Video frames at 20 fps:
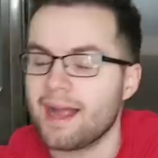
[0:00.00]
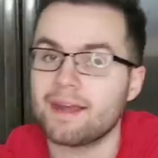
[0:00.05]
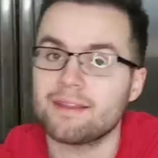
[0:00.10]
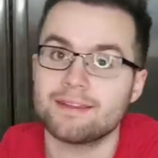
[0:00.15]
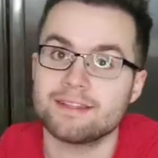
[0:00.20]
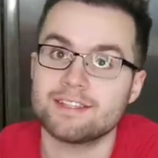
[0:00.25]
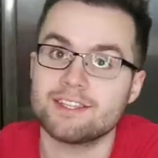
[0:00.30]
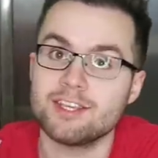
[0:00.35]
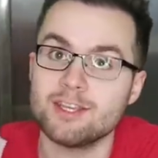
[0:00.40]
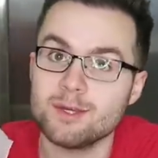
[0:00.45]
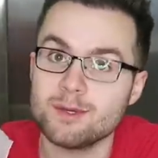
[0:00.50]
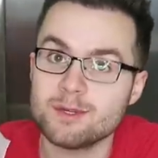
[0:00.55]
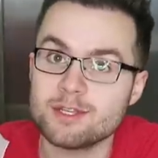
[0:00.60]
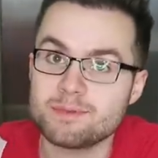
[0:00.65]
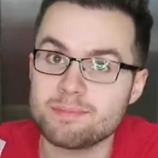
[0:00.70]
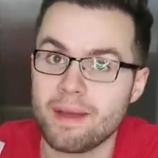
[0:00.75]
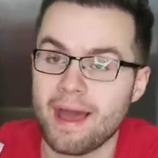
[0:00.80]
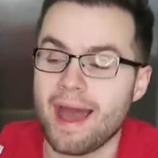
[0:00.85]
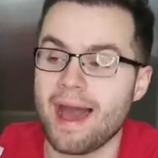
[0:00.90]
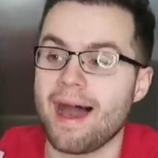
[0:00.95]
I got this
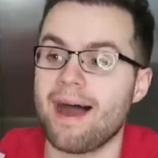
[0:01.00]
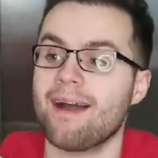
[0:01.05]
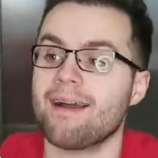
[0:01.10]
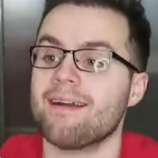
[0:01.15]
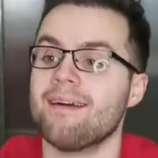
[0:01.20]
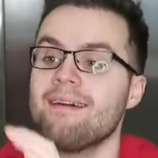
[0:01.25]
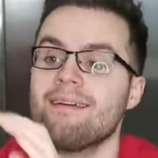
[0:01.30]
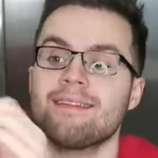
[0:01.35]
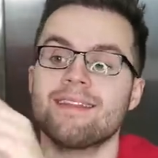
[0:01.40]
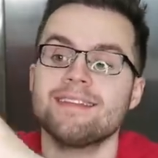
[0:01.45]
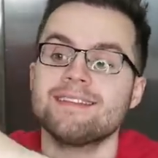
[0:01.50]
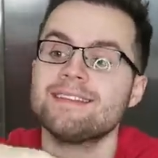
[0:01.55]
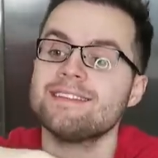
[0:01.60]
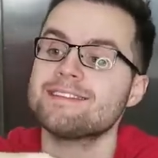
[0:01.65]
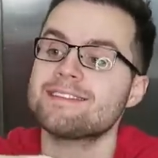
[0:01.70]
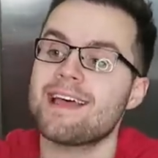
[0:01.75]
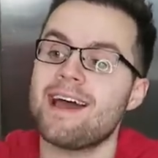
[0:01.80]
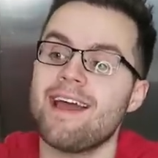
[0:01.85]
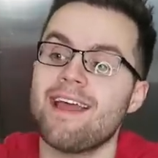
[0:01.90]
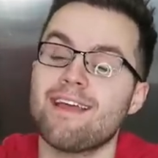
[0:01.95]
huge bag. This
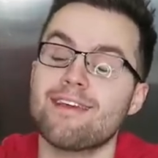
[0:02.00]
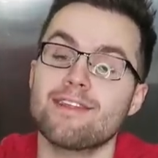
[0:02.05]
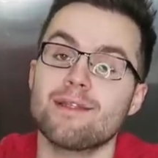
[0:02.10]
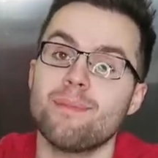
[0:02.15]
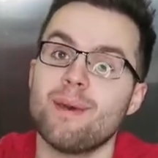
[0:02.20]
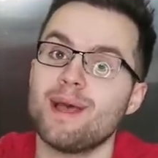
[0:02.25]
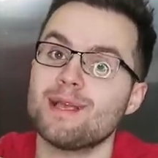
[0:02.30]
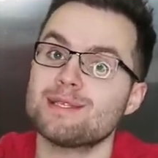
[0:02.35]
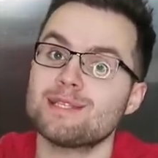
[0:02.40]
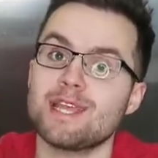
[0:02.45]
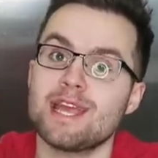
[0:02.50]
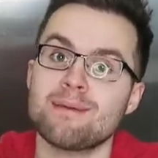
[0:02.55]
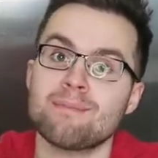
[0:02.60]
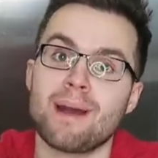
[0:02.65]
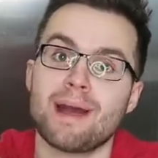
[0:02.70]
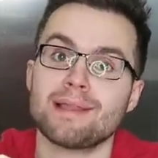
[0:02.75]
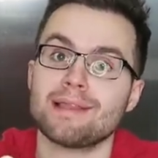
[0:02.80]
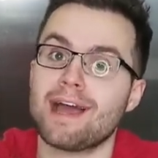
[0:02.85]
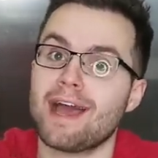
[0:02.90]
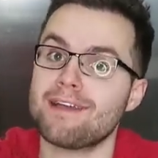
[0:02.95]
is like the best day of
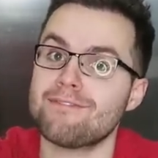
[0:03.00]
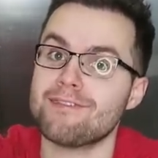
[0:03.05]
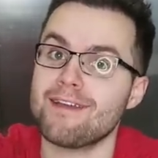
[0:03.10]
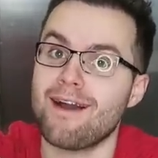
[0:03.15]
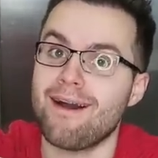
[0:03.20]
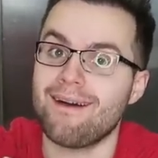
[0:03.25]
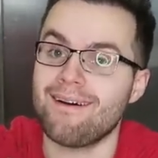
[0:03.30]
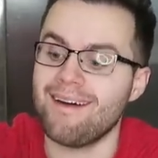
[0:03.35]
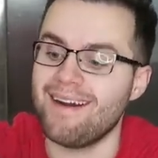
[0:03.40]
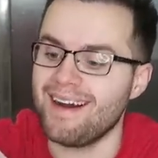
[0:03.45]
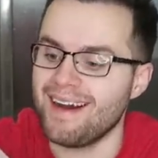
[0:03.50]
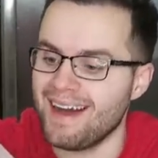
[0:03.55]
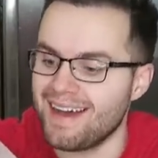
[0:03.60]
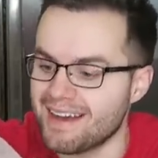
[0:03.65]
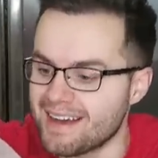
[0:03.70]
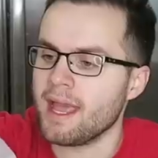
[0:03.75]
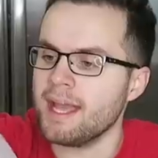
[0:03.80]
my life, y'all.